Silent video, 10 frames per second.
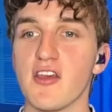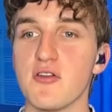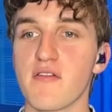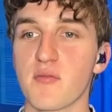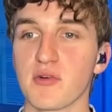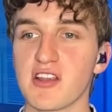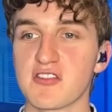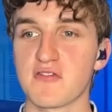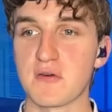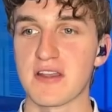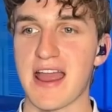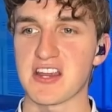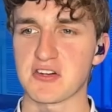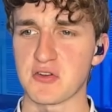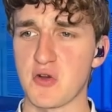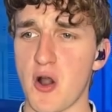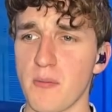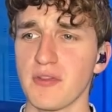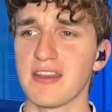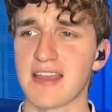You have a British foreign national who
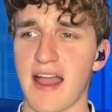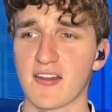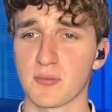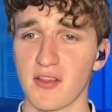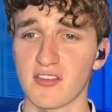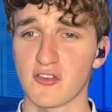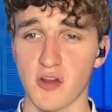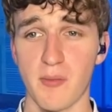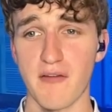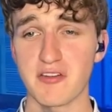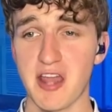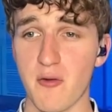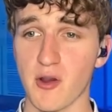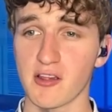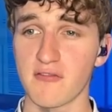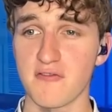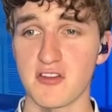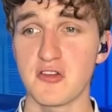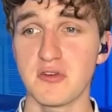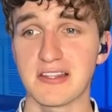openly attacks President Trump every day working for
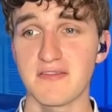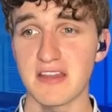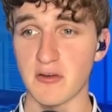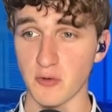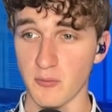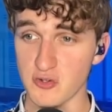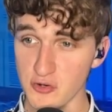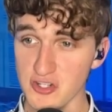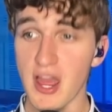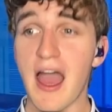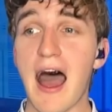you and living in Rome, Georgia.